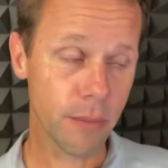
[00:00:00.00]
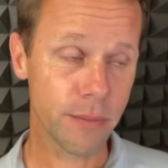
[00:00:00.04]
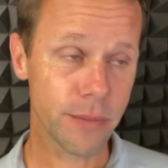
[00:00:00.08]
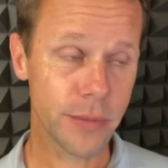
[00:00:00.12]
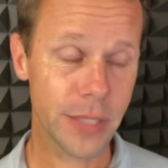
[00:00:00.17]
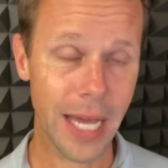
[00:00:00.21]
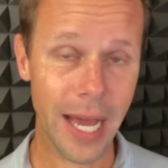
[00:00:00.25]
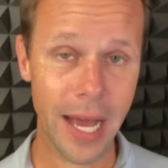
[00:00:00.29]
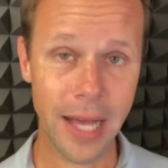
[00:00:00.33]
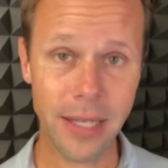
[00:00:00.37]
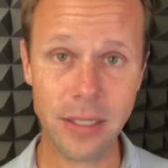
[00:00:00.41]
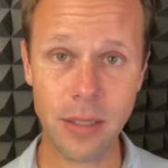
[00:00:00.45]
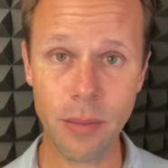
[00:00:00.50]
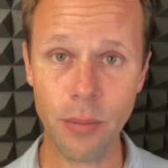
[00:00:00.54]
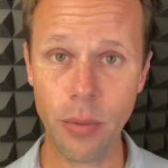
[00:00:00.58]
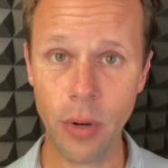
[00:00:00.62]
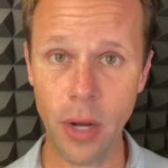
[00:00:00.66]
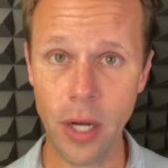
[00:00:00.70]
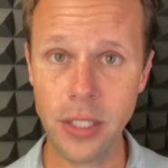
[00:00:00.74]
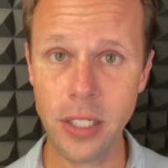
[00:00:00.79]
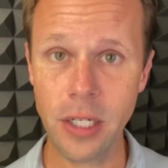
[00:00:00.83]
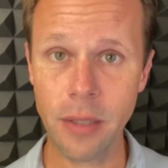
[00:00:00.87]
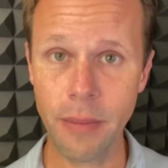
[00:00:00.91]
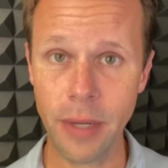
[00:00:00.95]
task and
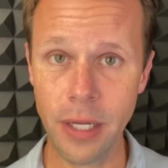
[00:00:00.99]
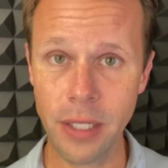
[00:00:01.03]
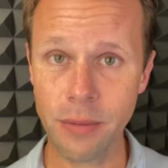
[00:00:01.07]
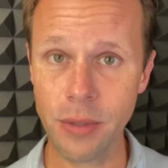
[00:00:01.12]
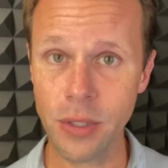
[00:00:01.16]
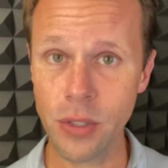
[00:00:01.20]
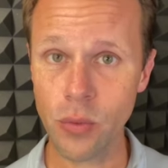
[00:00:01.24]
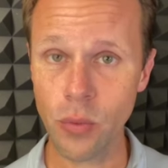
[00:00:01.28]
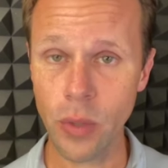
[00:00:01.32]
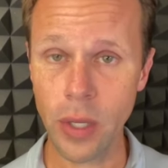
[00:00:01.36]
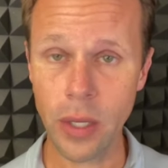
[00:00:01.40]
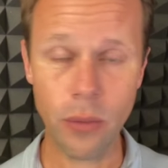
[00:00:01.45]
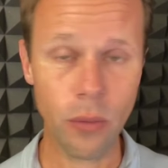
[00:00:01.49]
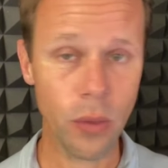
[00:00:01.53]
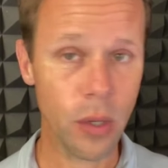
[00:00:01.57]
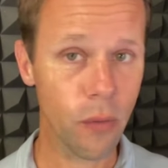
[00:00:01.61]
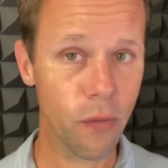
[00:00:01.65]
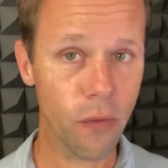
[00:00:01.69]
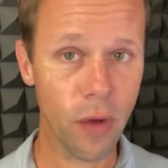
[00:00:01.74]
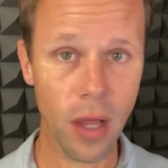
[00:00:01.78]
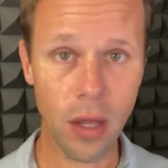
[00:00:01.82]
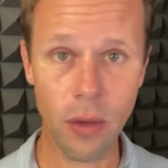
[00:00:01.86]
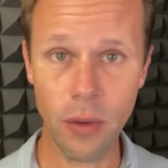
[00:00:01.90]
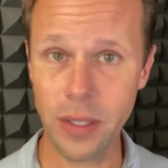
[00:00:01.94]
project management suite, we
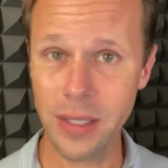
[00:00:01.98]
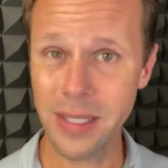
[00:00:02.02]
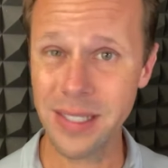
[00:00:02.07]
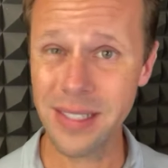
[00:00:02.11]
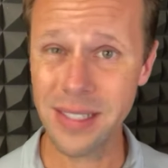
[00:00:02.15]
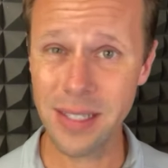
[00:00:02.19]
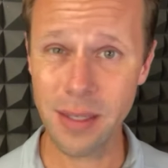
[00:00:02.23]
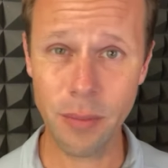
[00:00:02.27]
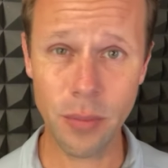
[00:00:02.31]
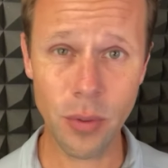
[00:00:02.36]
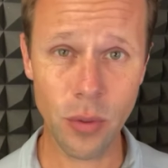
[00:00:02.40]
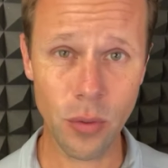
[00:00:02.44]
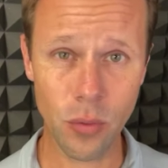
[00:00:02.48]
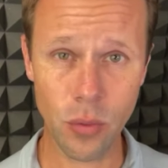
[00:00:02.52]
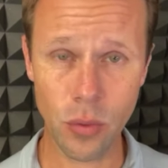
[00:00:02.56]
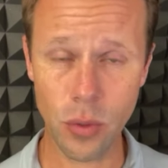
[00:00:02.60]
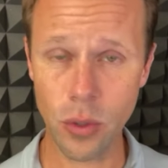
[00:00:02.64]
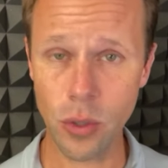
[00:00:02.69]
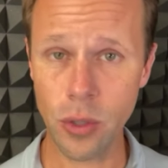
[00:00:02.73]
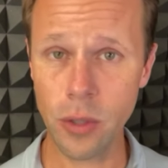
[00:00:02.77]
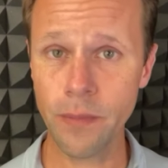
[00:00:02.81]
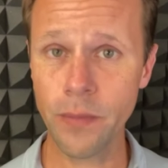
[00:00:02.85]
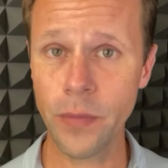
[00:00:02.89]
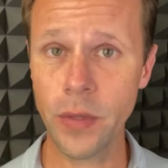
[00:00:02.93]
follow a simple
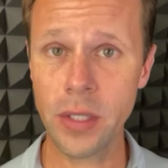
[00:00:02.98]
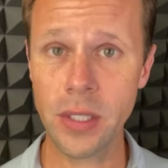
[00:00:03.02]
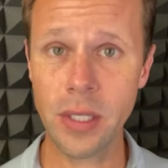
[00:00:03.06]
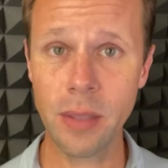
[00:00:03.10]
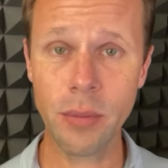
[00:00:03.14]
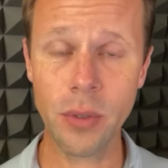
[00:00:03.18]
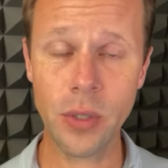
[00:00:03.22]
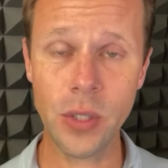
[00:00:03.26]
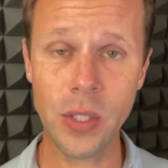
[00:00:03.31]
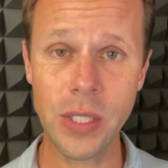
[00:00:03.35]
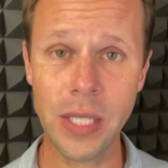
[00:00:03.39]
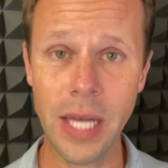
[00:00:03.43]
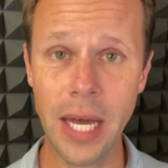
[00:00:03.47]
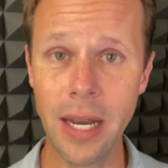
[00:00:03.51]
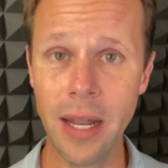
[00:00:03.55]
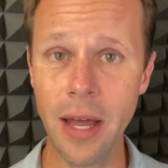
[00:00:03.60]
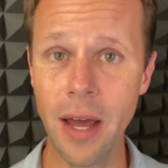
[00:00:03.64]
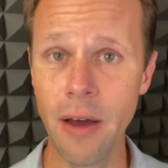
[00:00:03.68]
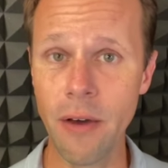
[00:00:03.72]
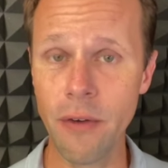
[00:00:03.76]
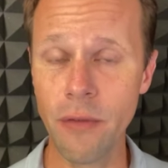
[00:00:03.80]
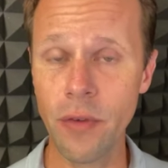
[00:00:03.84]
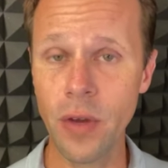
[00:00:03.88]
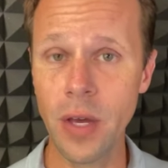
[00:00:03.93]
rule, simple set
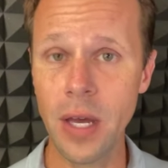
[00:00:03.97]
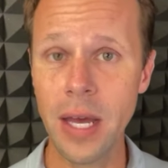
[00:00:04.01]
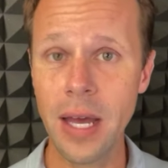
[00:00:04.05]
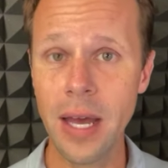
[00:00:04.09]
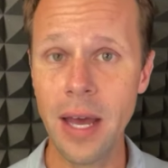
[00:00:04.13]
of